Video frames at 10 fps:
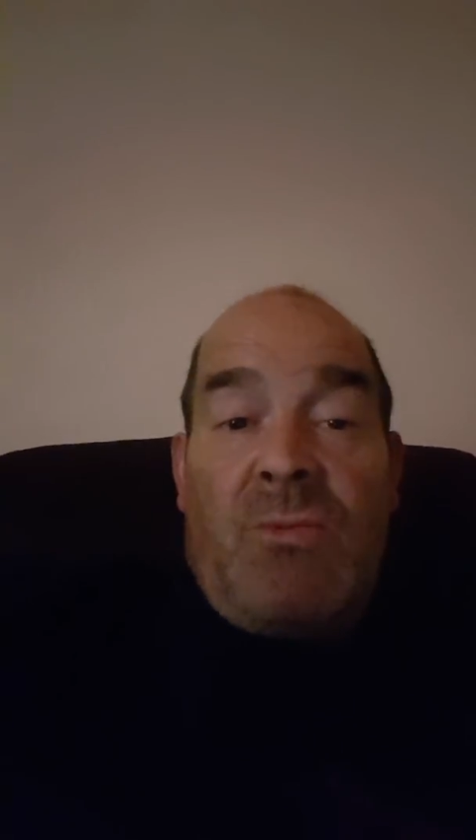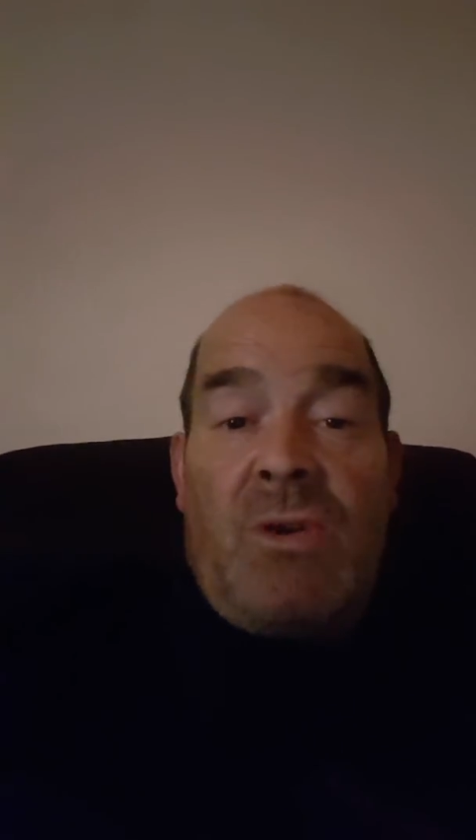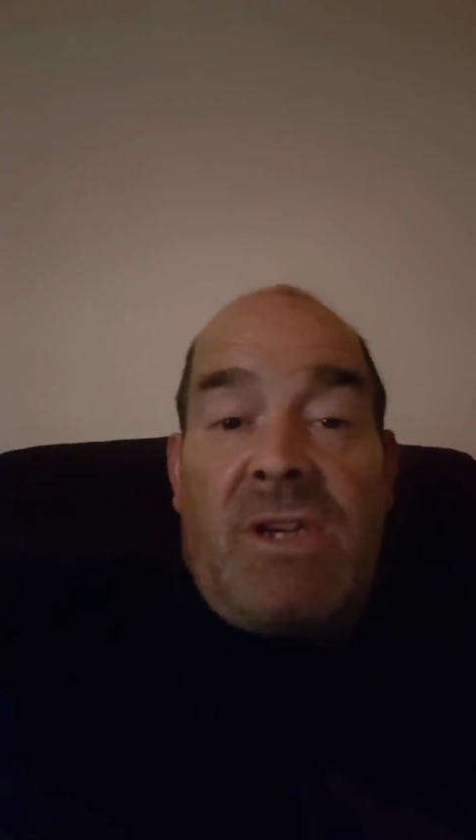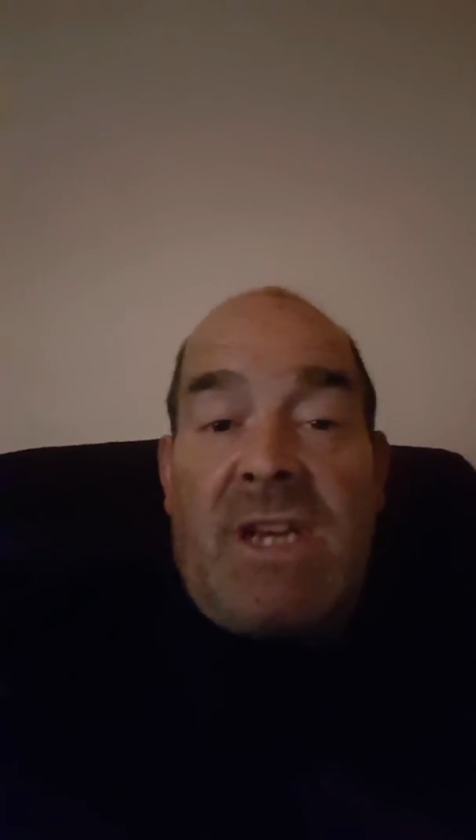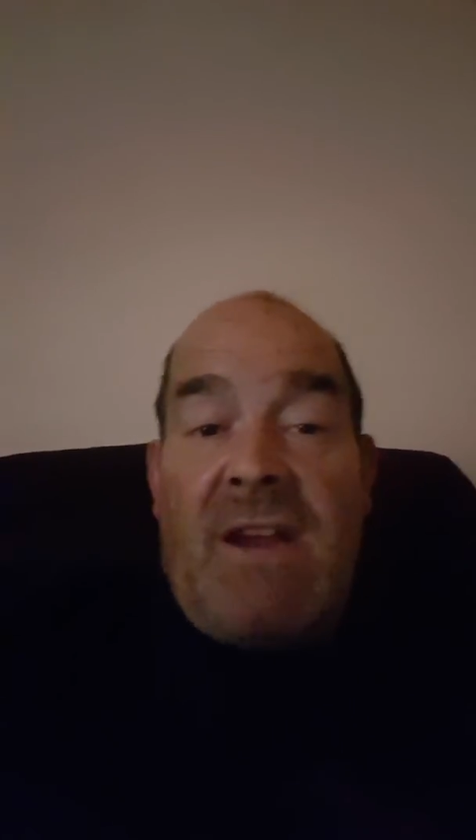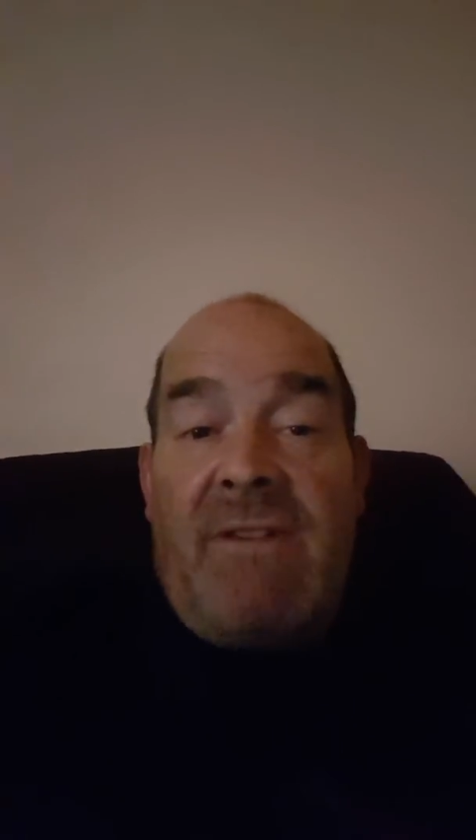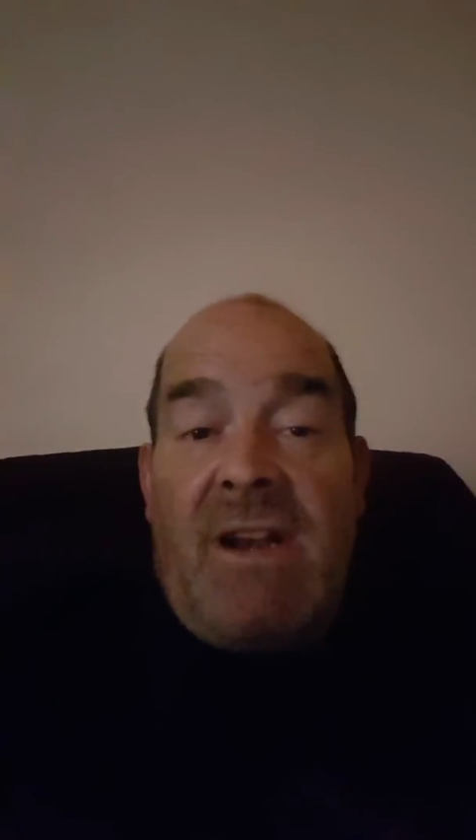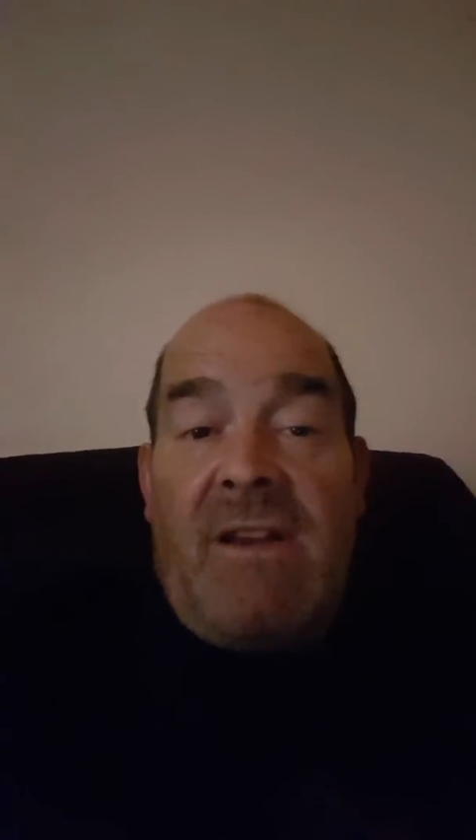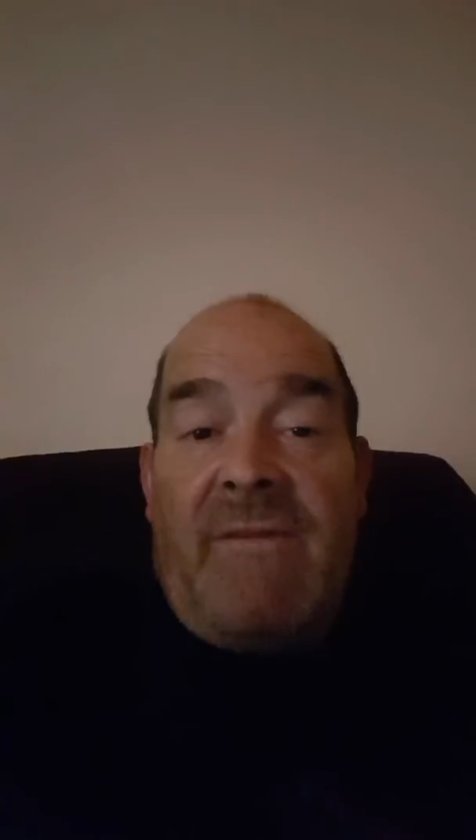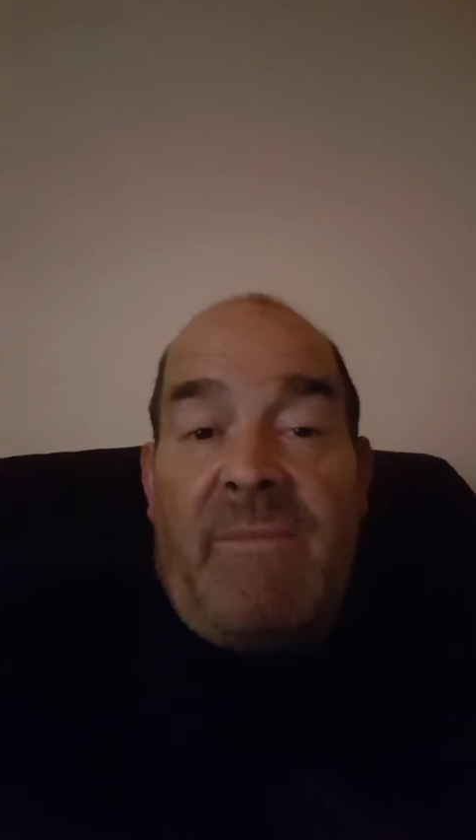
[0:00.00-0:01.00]
work
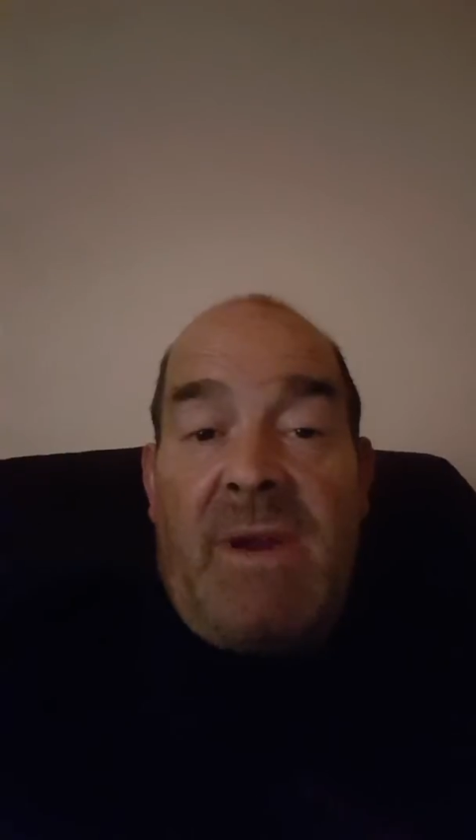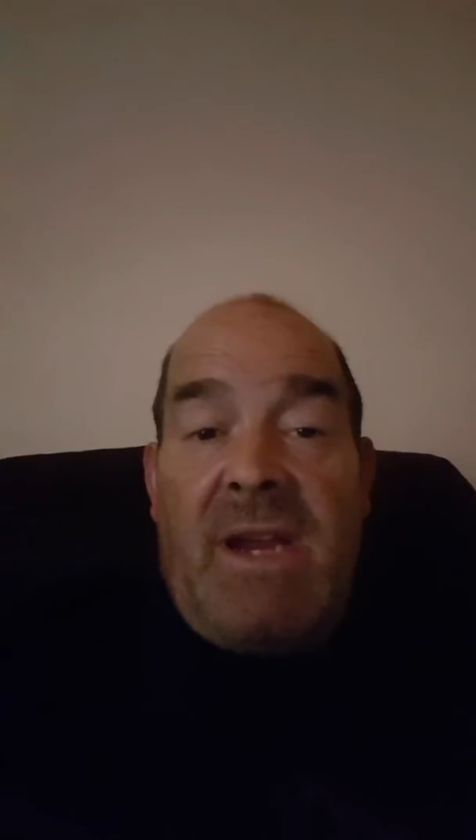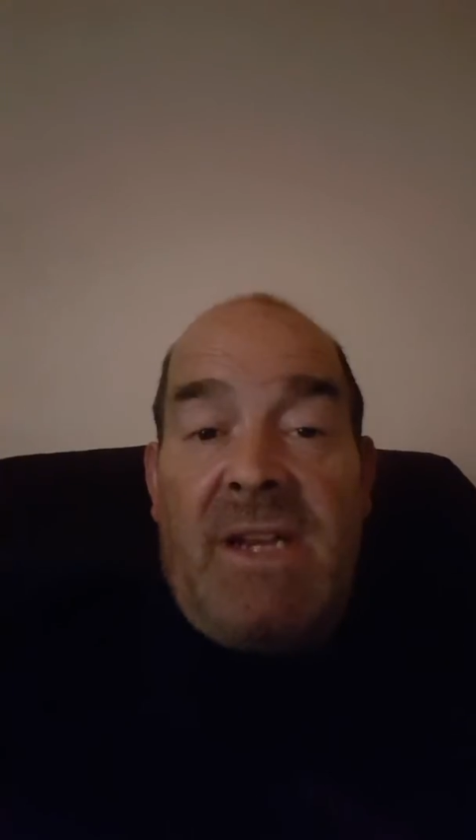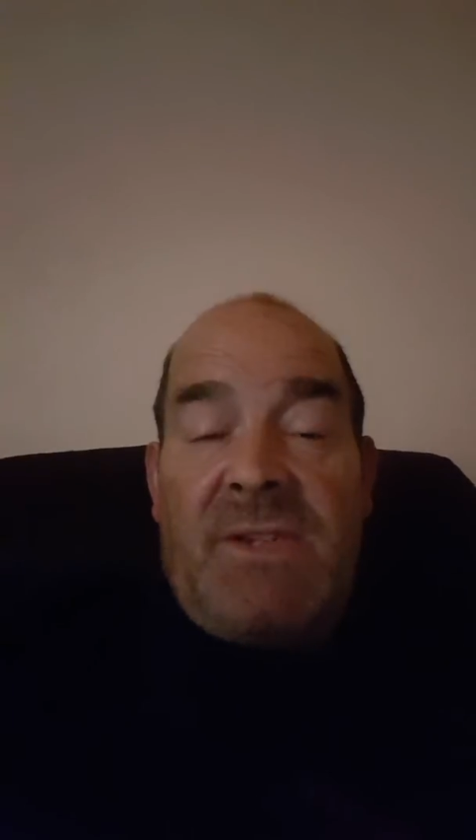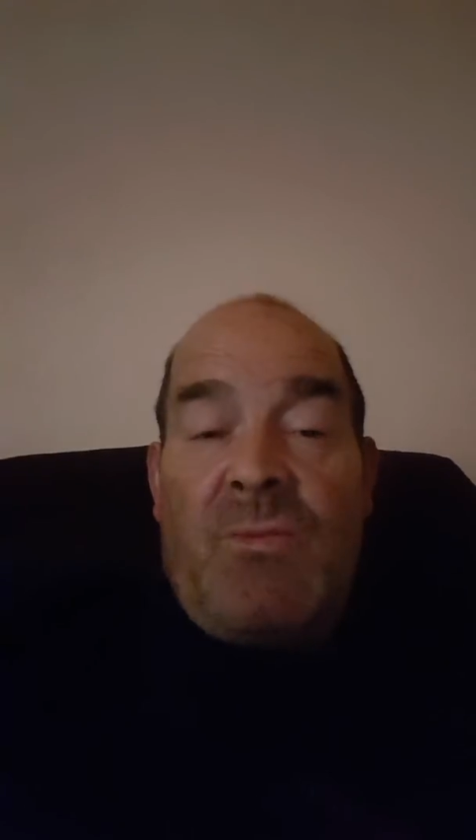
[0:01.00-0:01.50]
directly off mains.